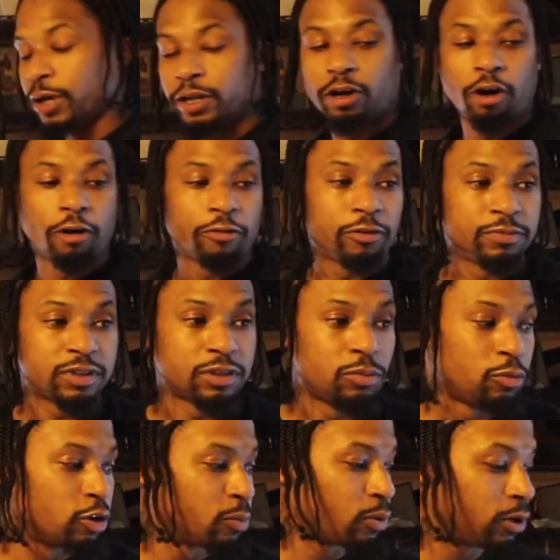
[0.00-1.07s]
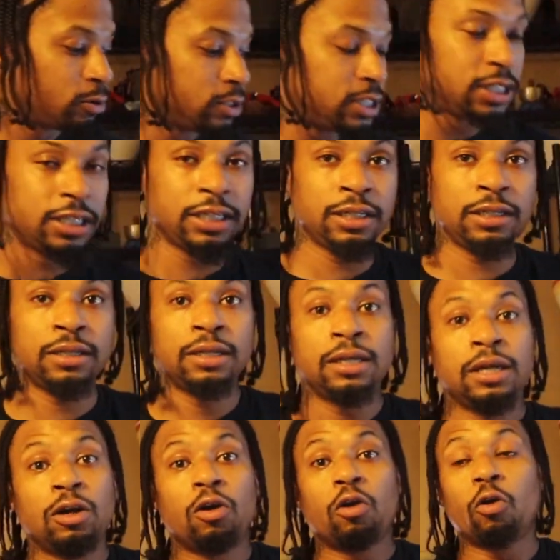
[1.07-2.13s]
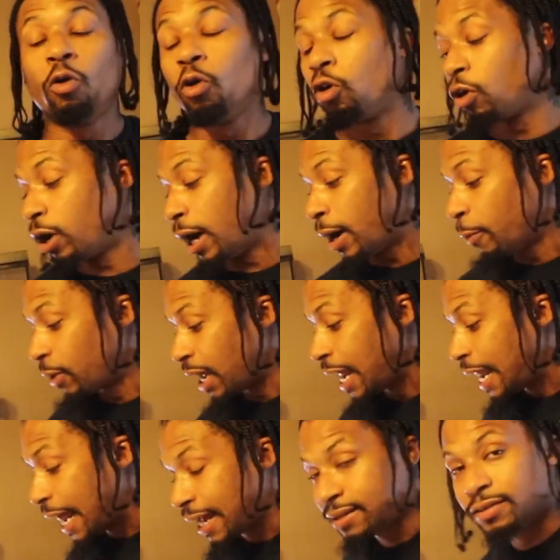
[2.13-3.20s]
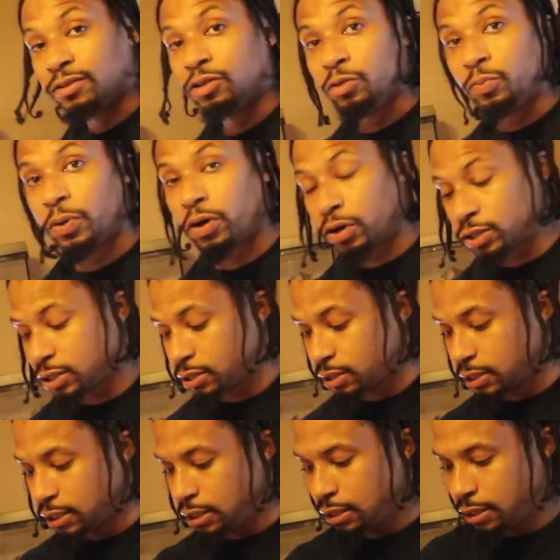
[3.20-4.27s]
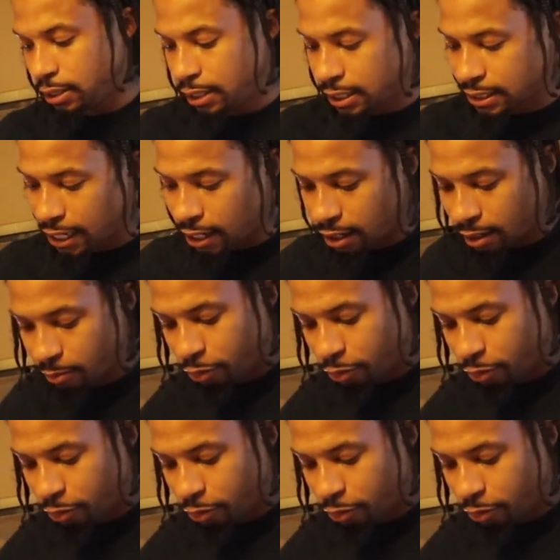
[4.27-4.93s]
and offer them some more protein. Or what I like to do personally is I come